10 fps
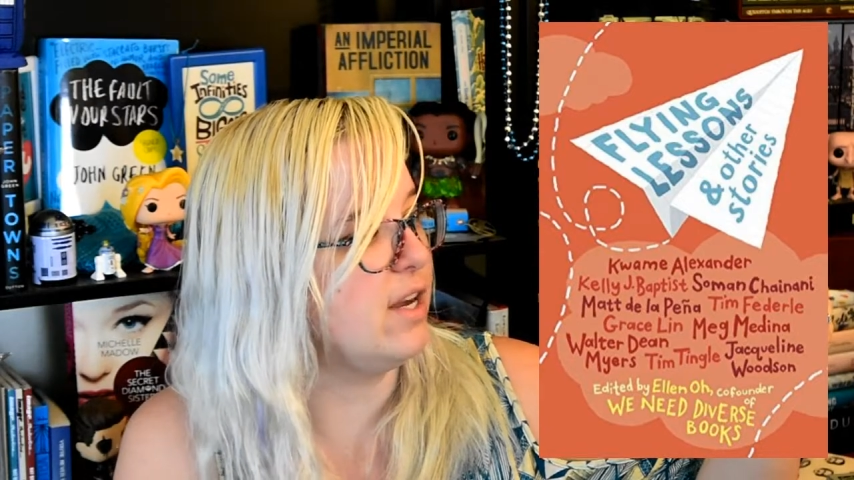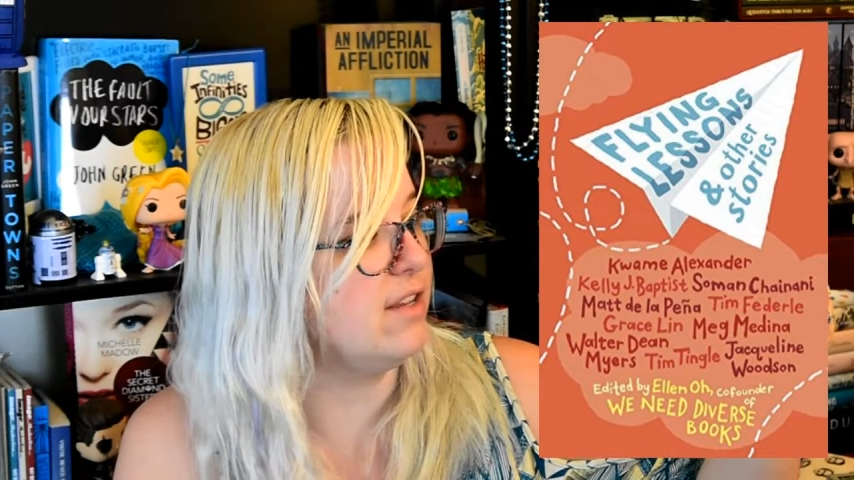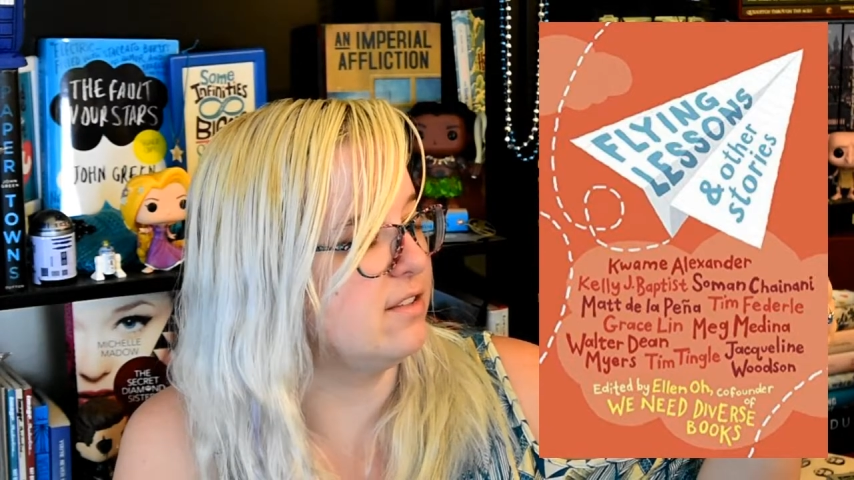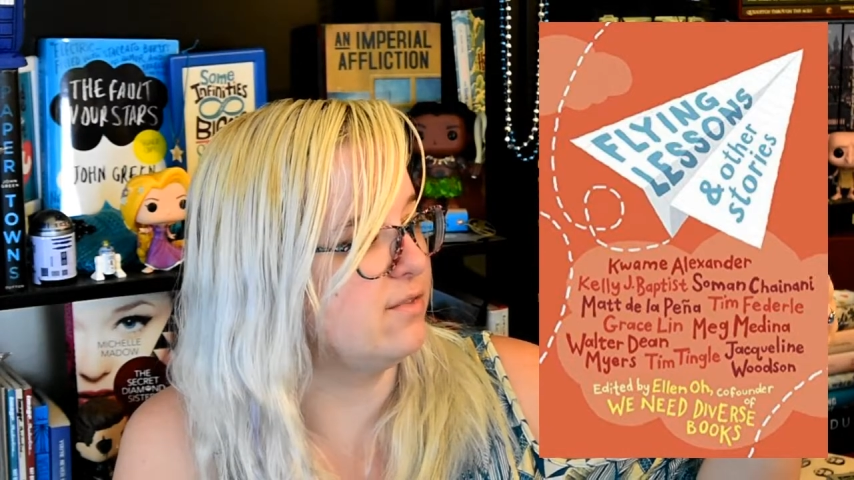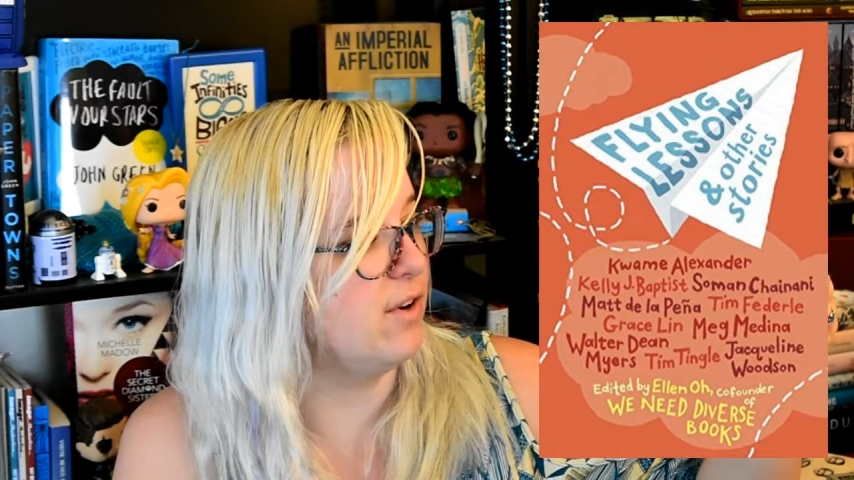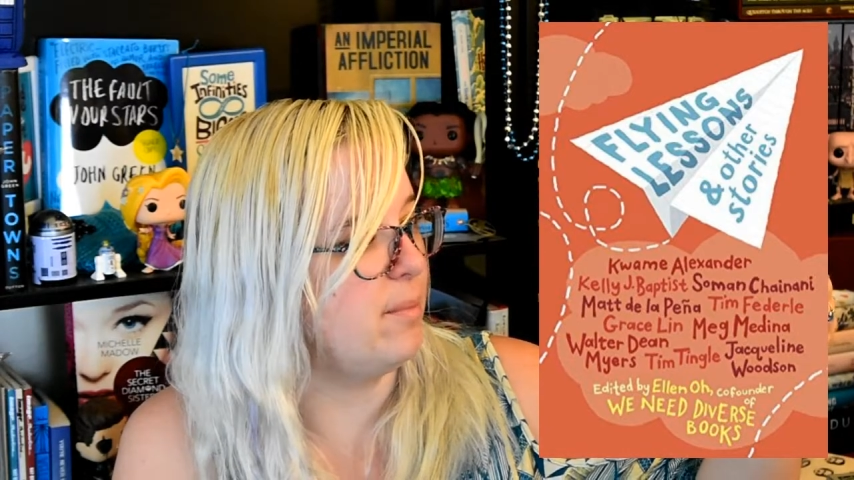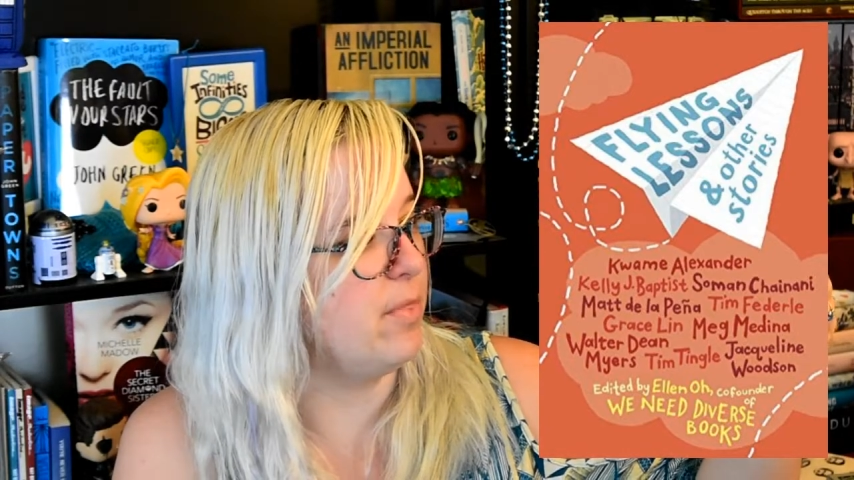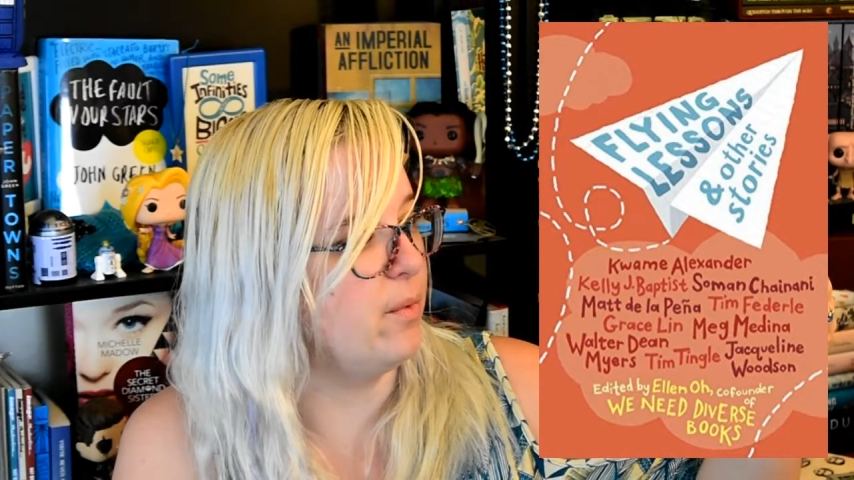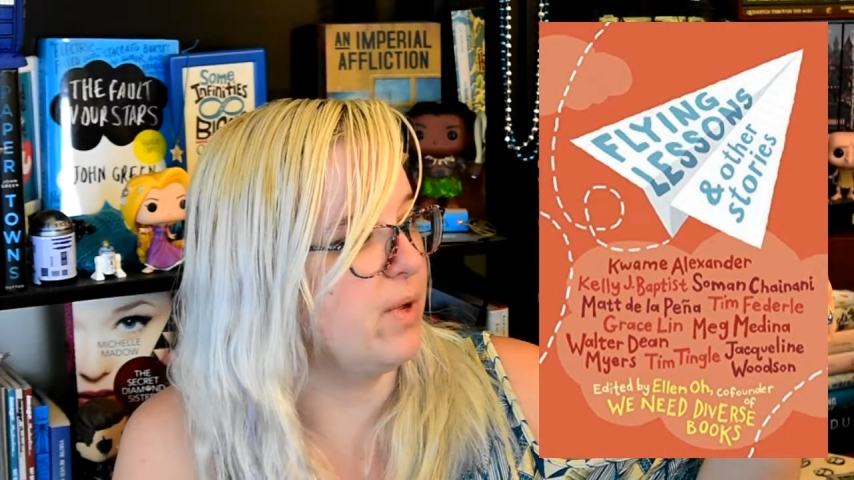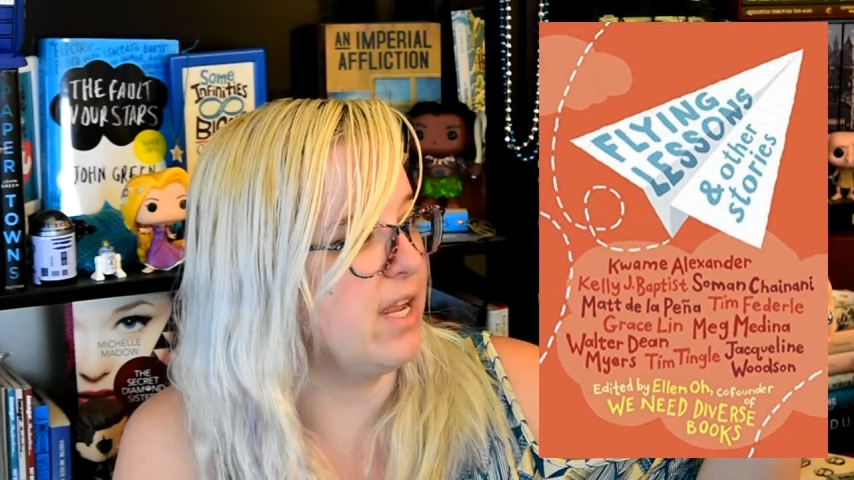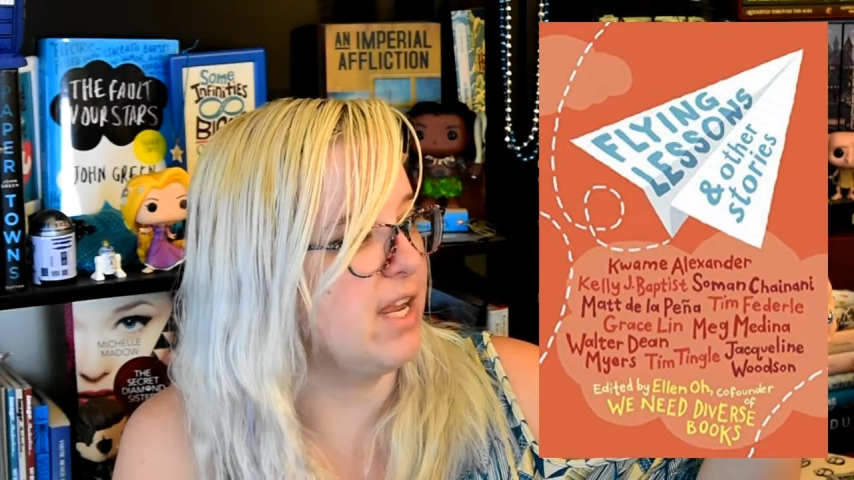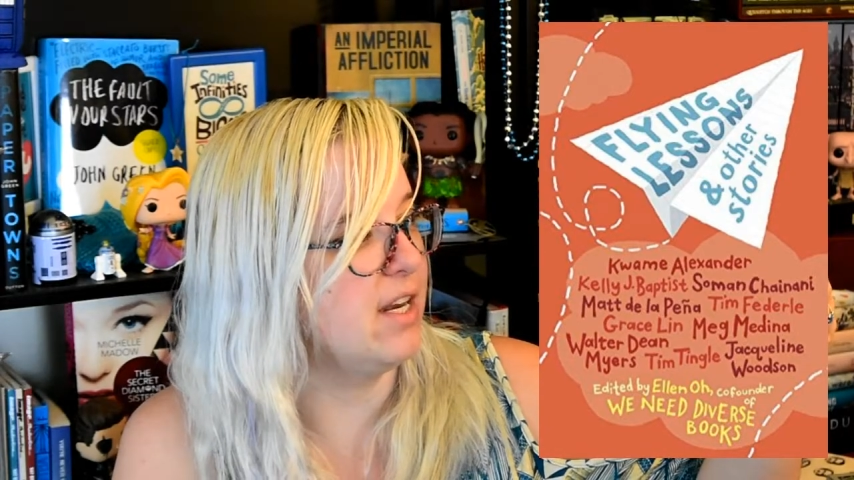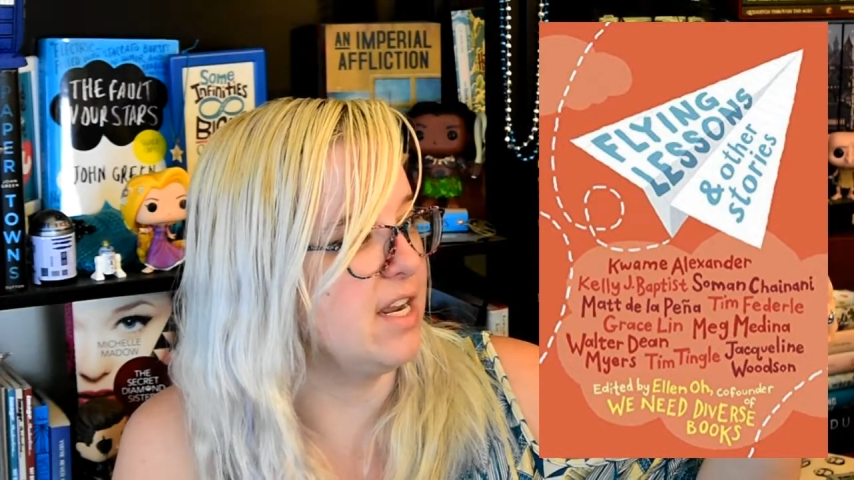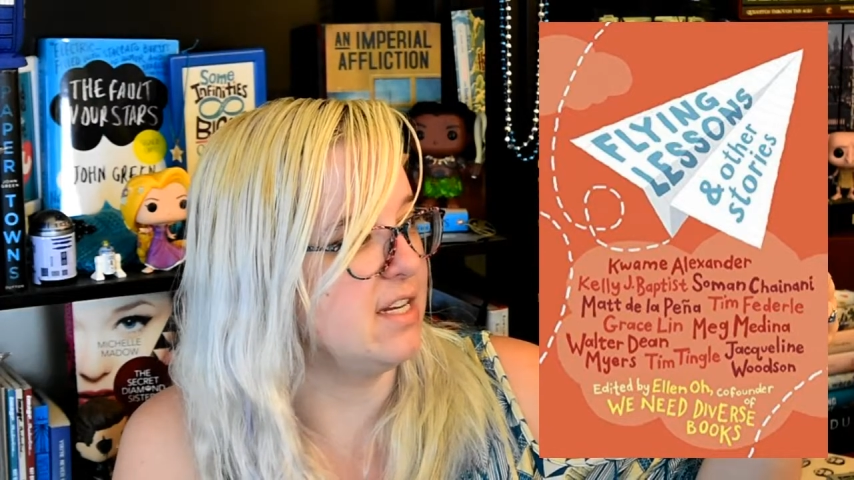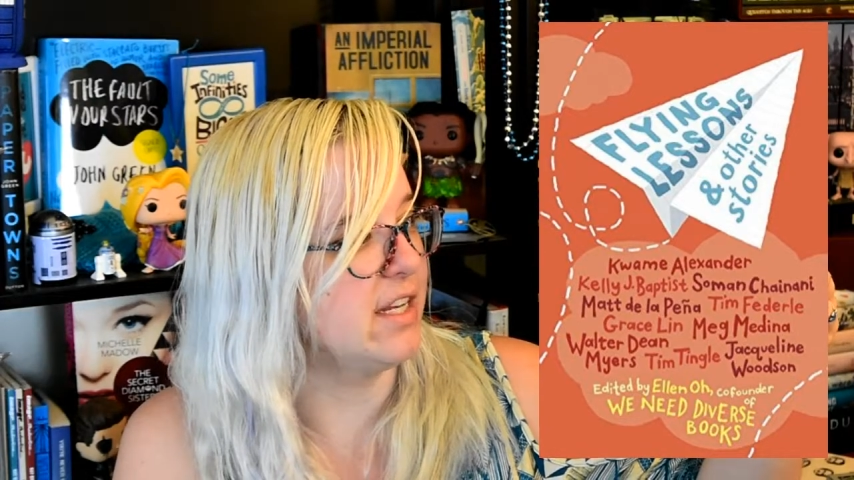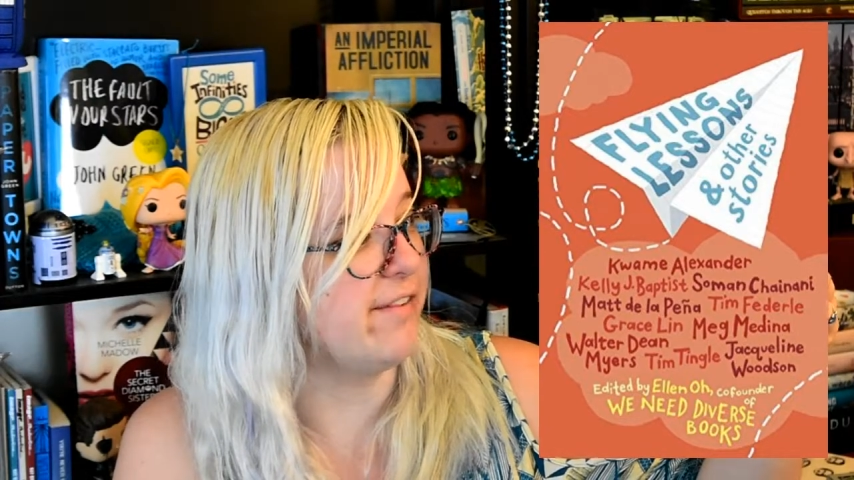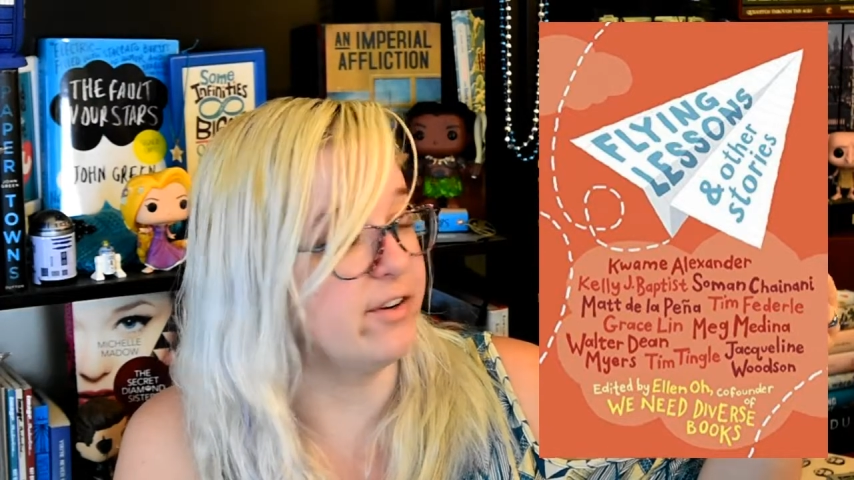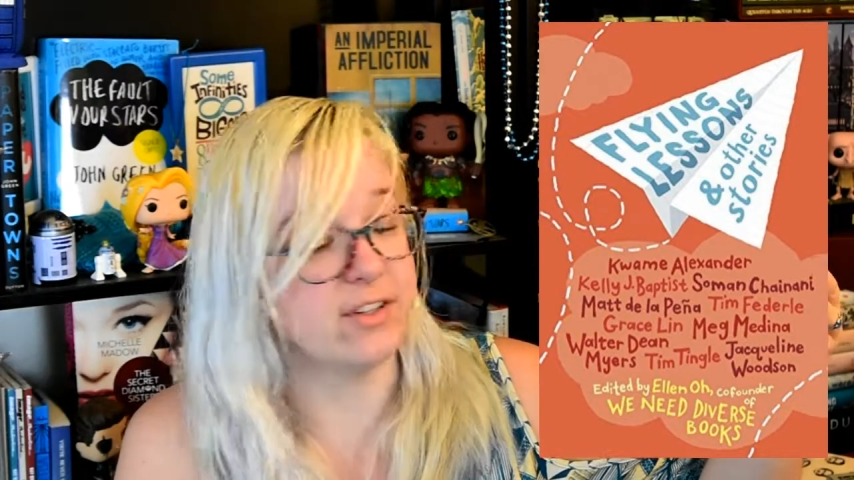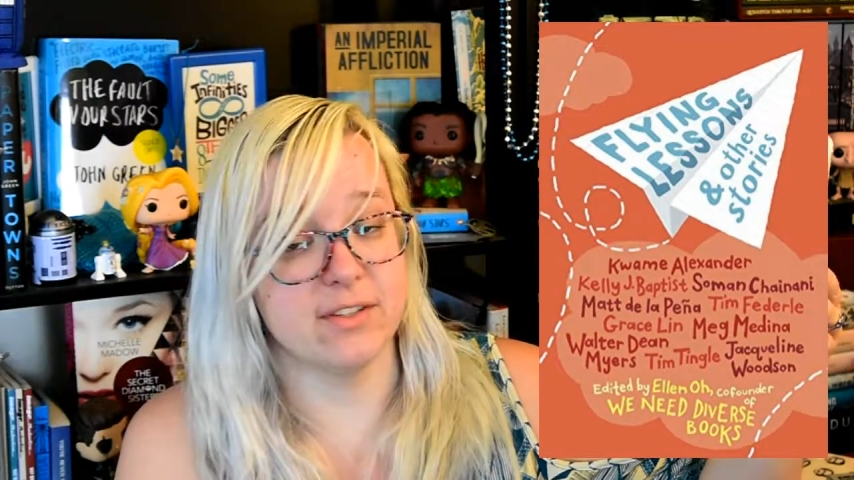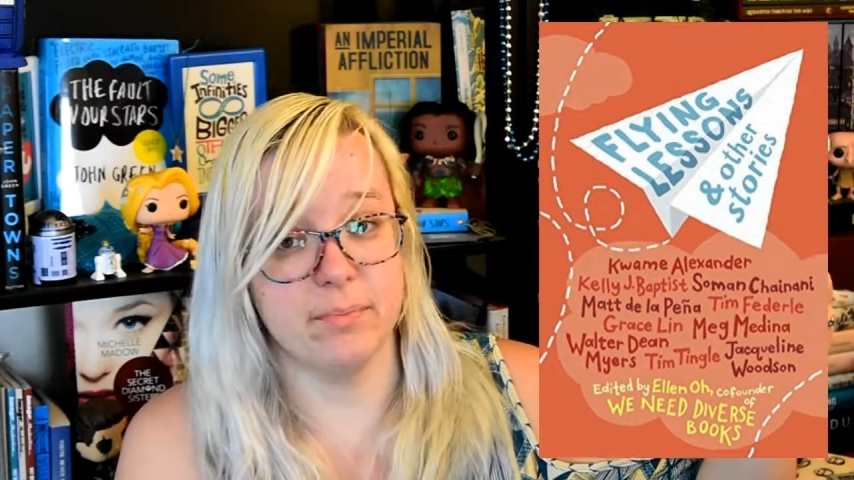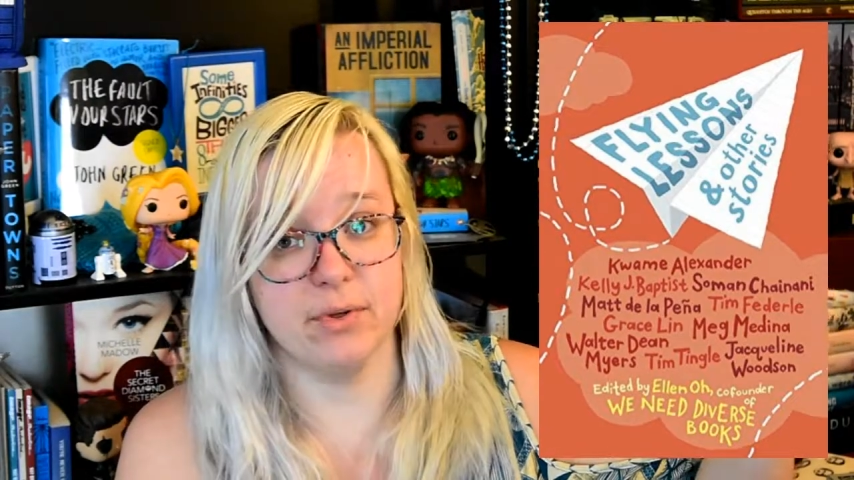is from the We Need Diverse